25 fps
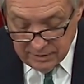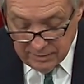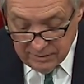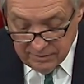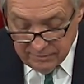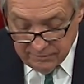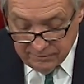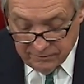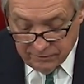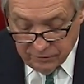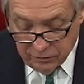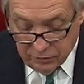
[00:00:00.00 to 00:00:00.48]

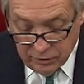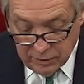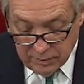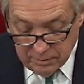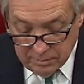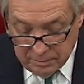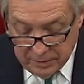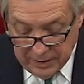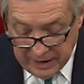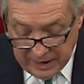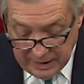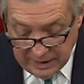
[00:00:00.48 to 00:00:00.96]
for
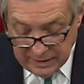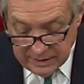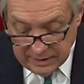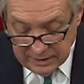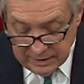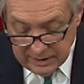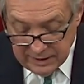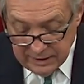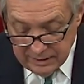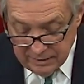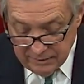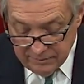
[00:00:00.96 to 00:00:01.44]
paid
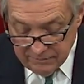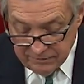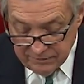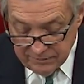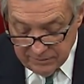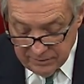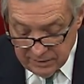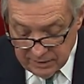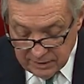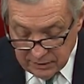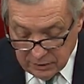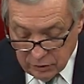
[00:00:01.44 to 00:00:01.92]
leave
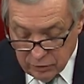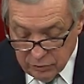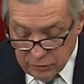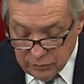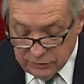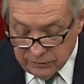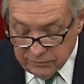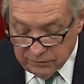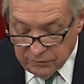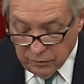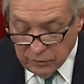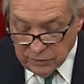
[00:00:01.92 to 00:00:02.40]

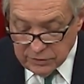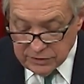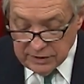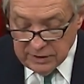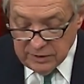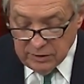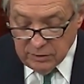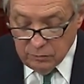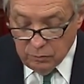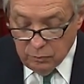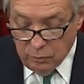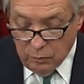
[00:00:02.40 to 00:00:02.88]
includes
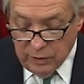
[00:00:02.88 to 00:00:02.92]
14